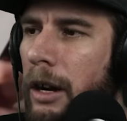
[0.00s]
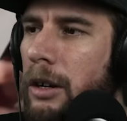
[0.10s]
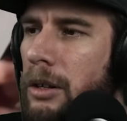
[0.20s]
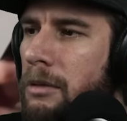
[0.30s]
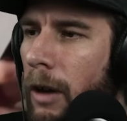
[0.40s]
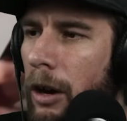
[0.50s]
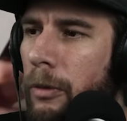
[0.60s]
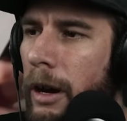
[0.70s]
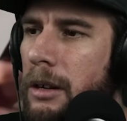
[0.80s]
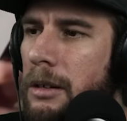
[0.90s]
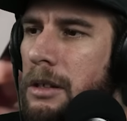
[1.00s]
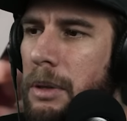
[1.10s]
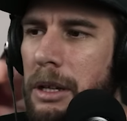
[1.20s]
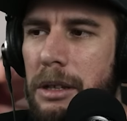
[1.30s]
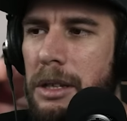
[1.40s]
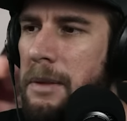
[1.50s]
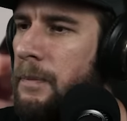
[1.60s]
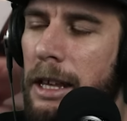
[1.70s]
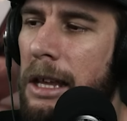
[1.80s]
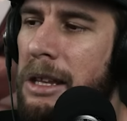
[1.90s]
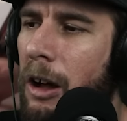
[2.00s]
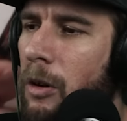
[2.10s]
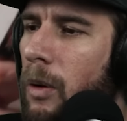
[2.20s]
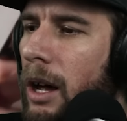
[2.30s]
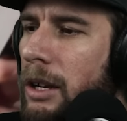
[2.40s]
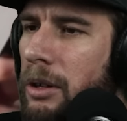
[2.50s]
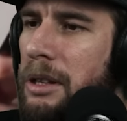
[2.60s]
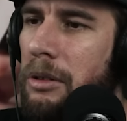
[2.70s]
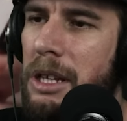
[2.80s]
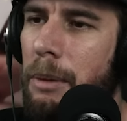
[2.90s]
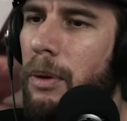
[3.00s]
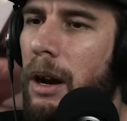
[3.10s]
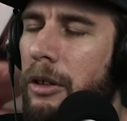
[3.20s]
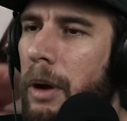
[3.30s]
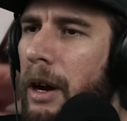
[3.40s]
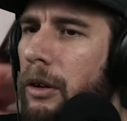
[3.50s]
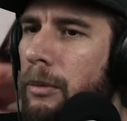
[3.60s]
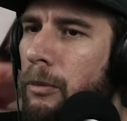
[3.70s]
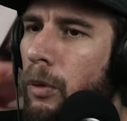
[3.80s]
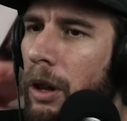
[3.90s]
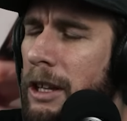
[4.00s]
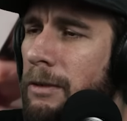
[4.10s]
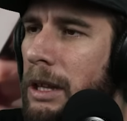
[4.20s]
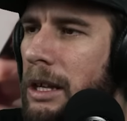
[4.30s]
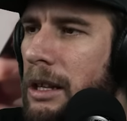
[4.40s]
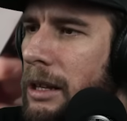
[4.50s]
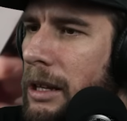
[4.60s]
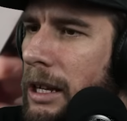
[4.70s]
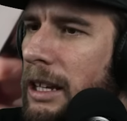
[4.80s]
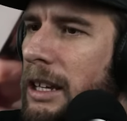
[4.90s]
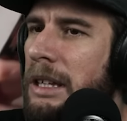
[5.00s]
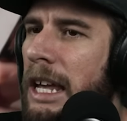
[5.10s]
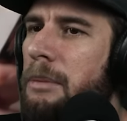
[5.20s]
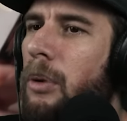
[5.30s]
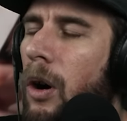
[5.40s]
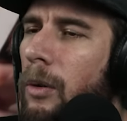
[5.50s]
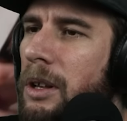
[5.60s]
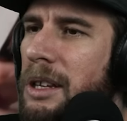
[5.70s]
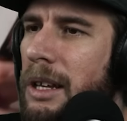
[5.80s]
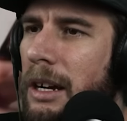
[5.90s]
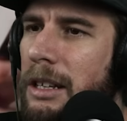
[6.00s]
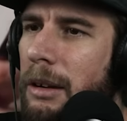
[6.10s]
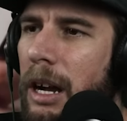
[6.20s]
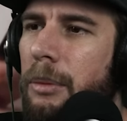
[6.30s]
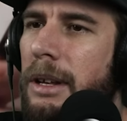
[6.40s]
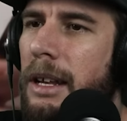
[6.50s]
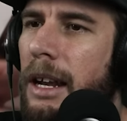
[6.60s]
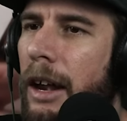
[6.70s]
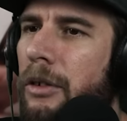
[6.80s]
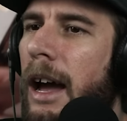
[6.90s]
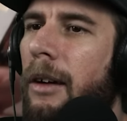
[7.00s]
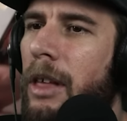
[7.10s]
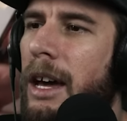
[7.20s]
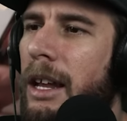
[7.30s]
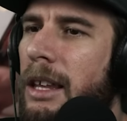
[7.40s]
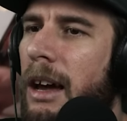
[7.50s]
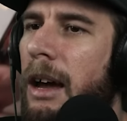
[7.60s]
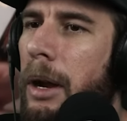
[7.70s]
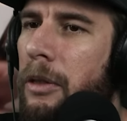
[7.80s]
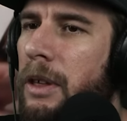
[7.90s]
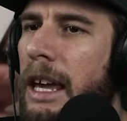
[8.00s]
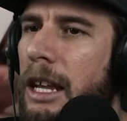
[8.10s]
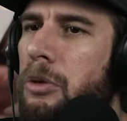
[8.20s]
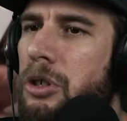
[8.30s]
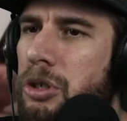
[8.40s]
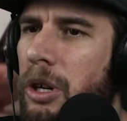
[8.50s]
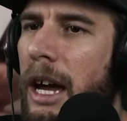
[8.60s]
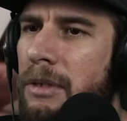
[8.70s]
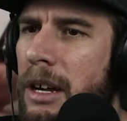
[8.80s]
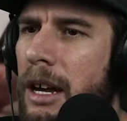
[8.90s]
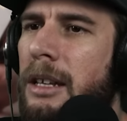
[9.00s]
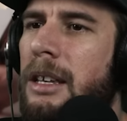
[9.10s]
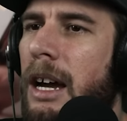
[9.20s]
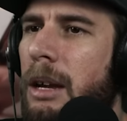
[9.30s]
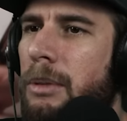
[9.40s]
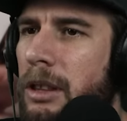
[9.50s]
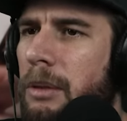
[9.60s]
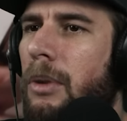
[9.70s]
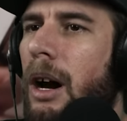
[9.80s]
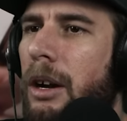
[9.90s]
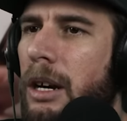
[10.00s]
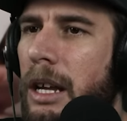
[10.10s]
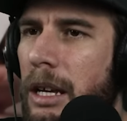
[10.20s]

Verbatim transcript: records, vinyl records, because you get that sound quality and you can still skip around on the record relatively easily. But tape always sucked, in my opinion. I don't have that kind of time. I don't think anyone should have that kind of time in the modern